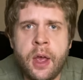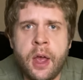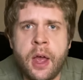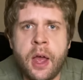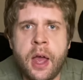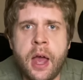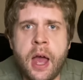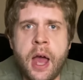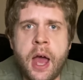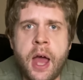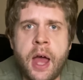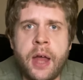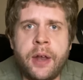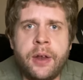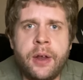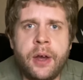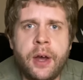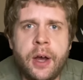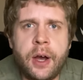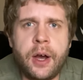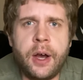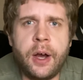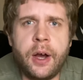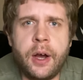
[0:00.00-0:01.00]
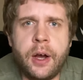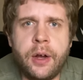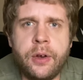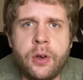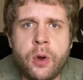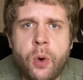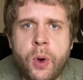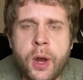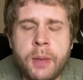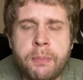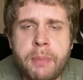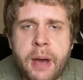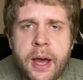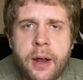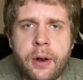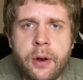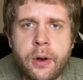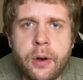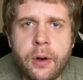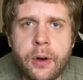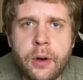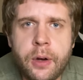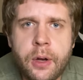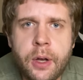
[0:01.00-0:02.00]
and knowing
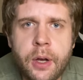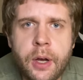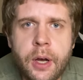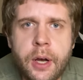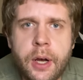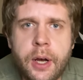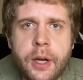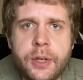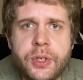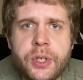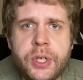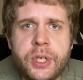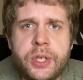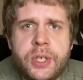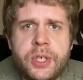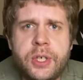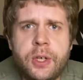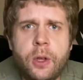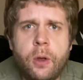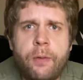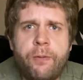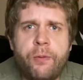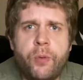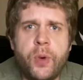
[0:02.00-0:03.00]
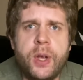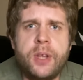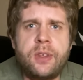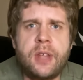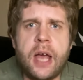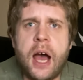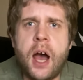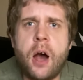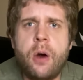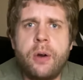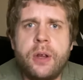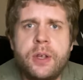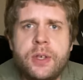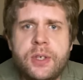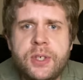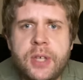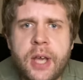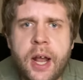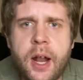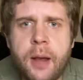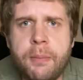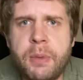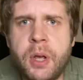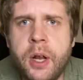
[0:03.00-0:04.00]
better, she still freaked out and
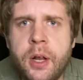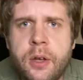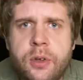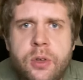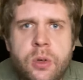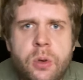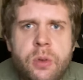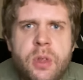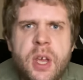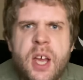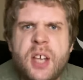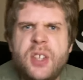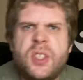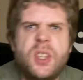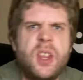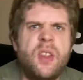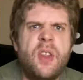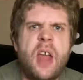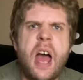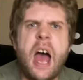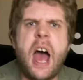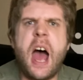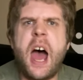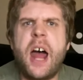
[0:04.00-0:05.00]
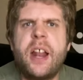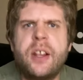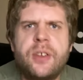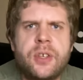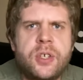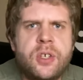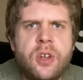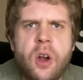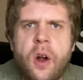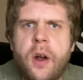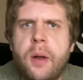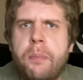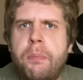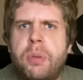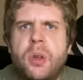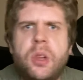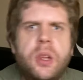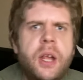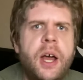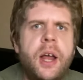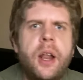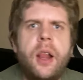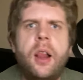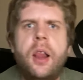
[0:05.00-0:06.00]
said, I'm going to do this and that, and started
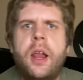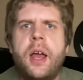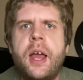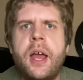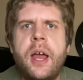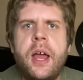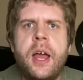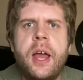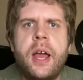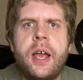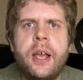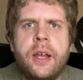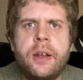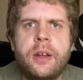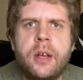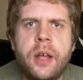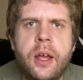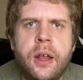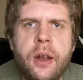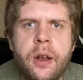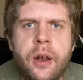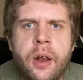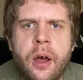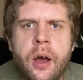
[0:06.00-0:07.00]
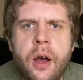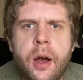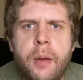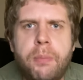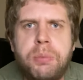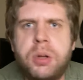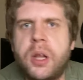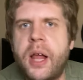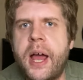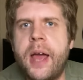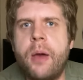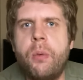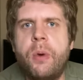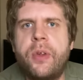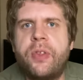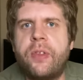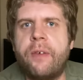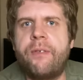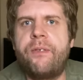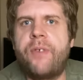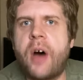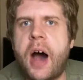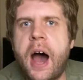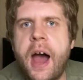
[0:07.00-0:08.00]
belittling and playing with
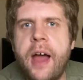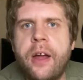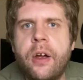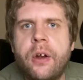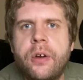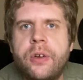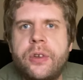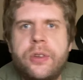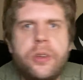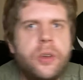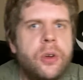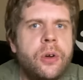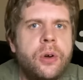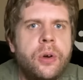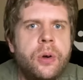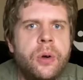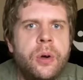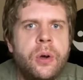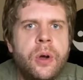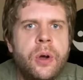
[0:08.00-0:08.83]
the fire too.